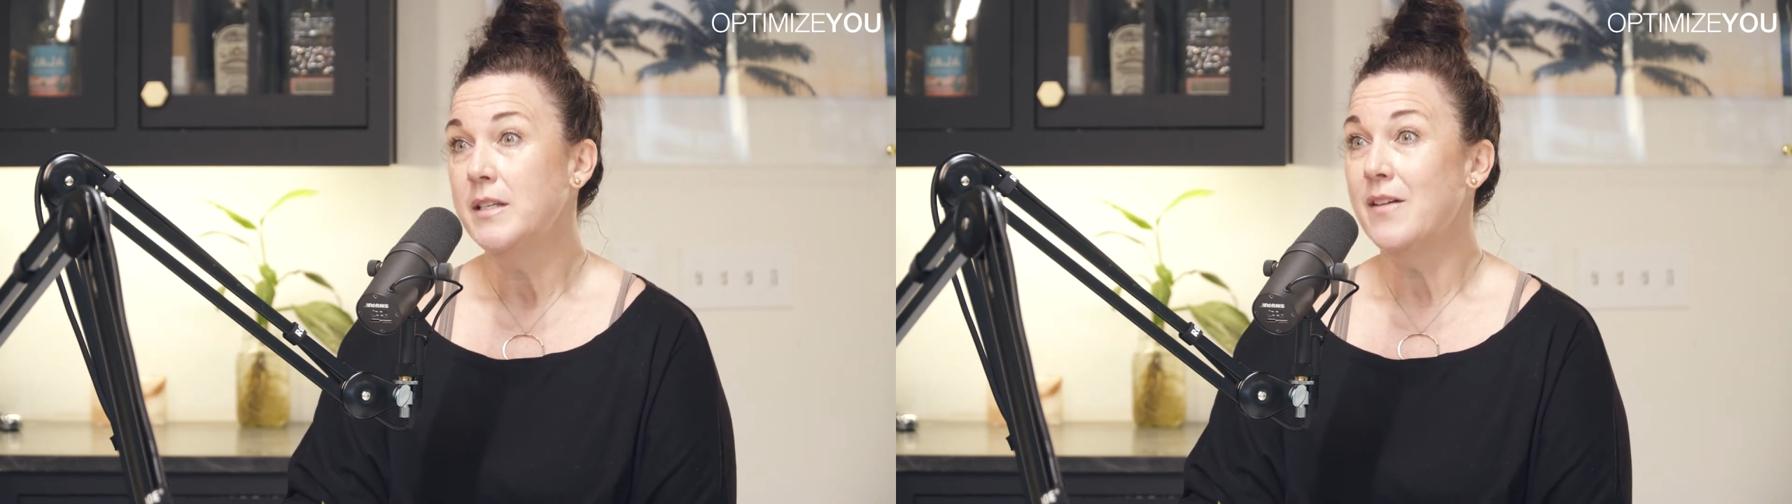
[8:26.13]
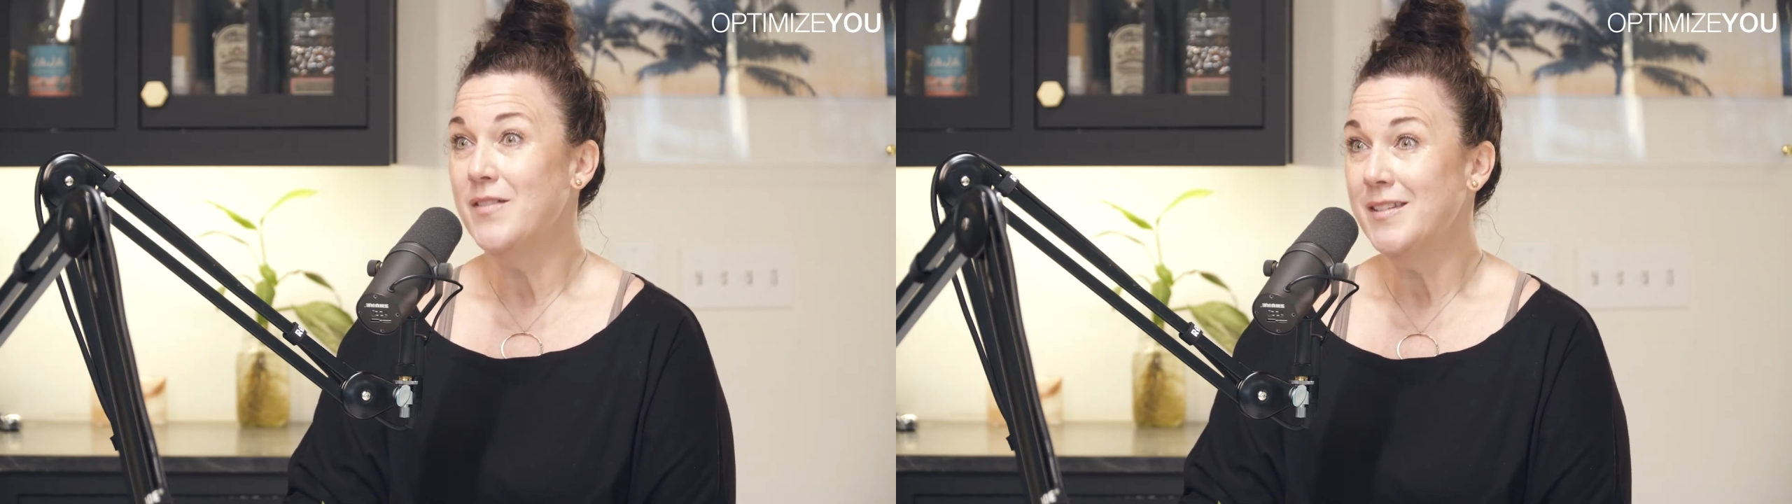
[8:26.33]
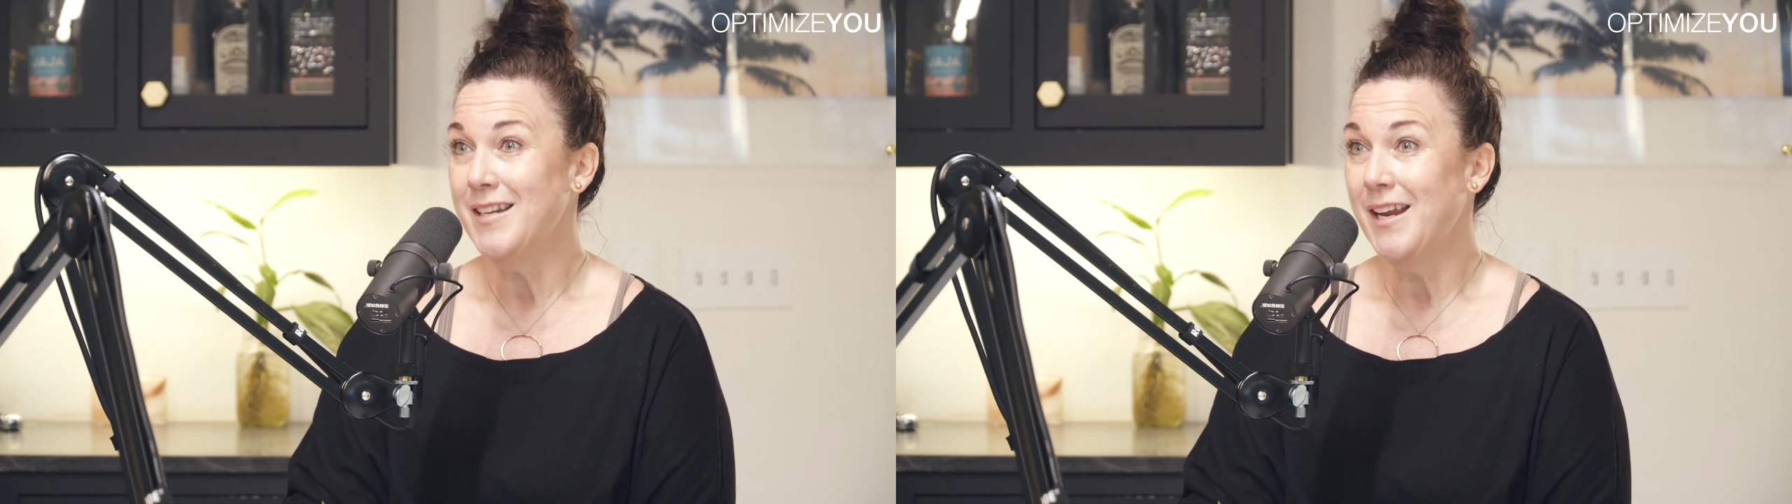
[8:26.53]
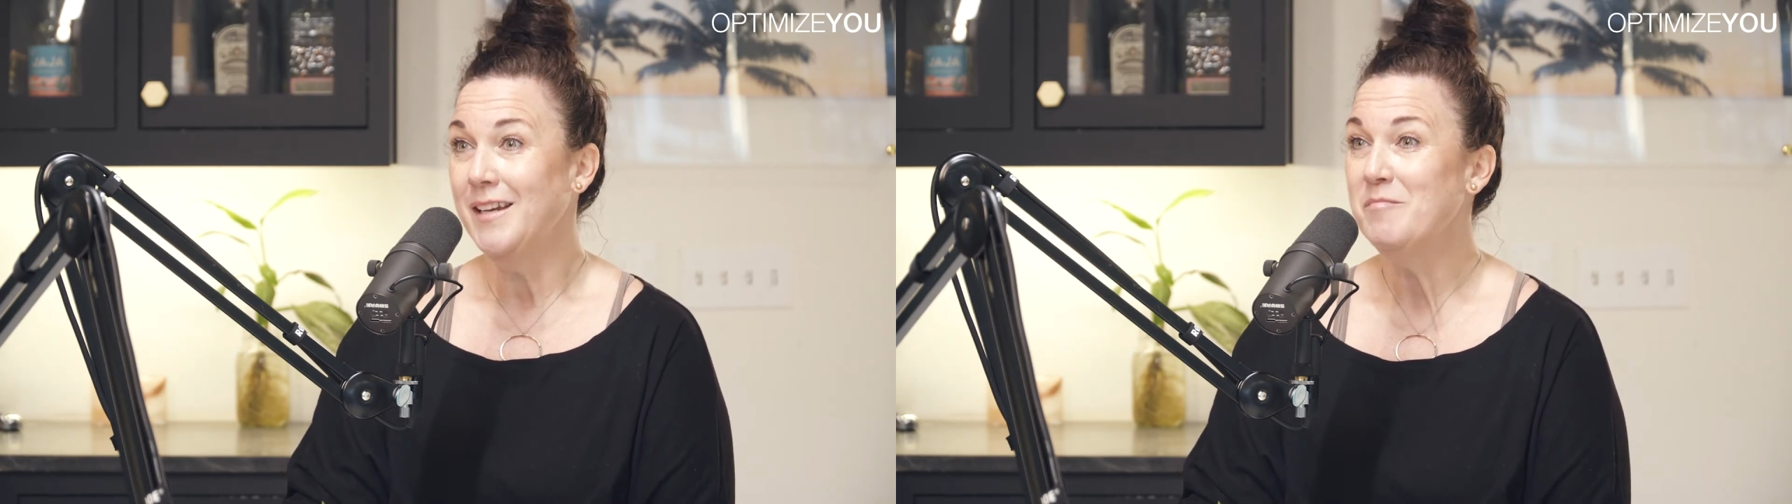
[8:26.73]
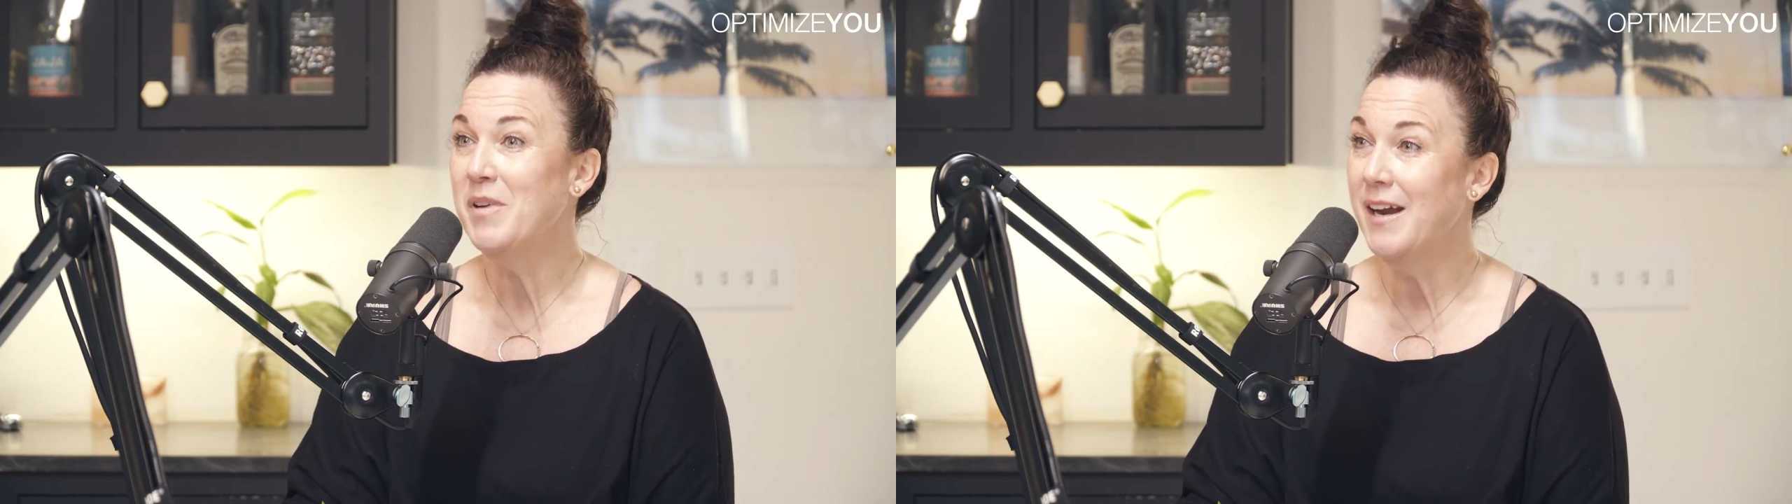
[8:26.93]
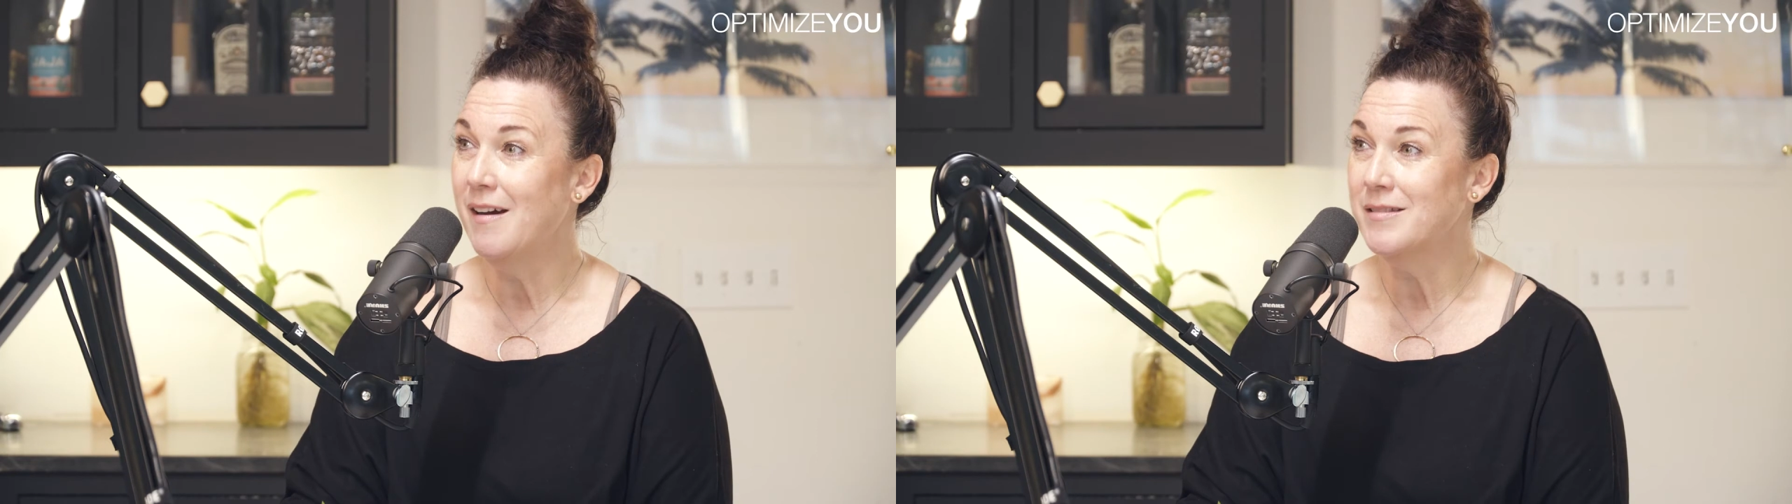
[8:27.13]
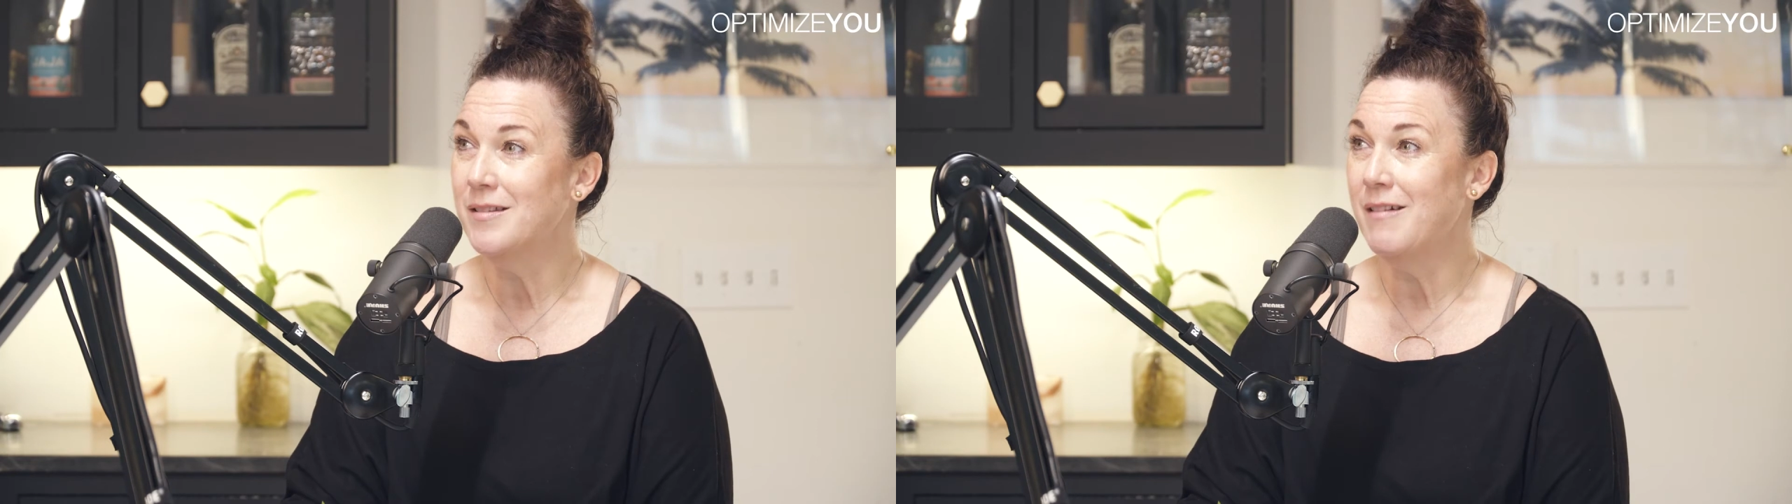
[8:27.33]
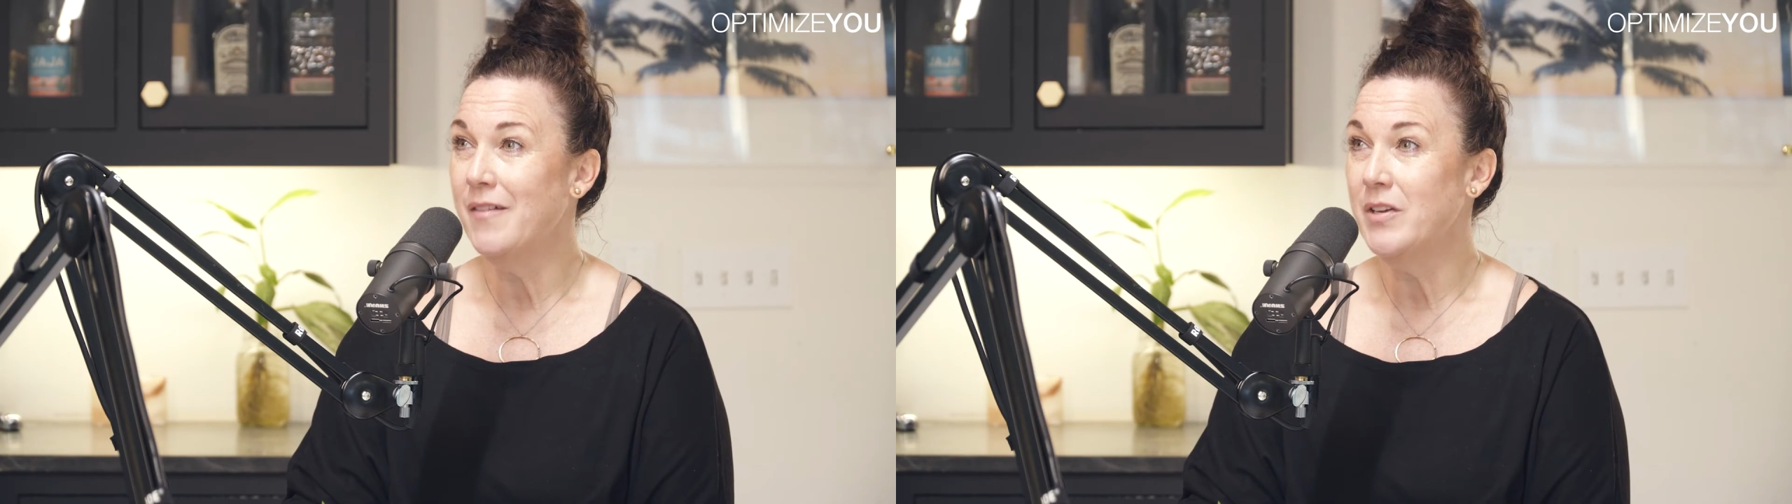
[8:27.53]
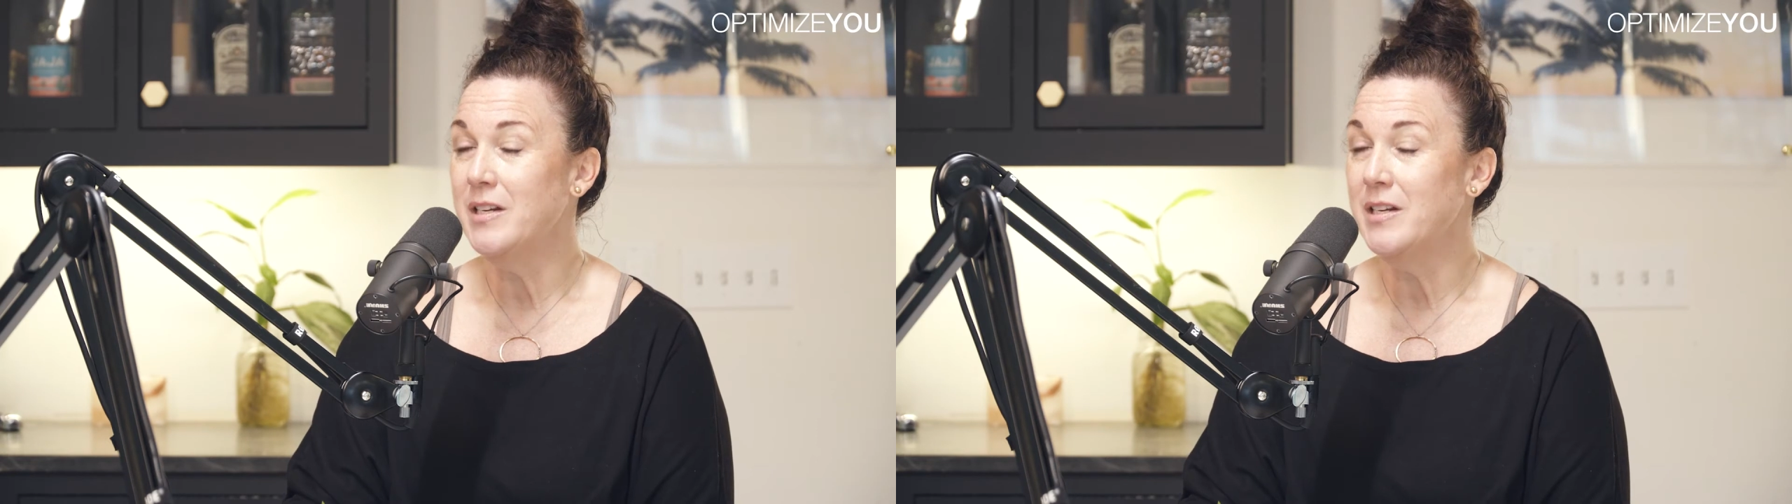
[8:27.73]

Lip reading: devastating, but I also have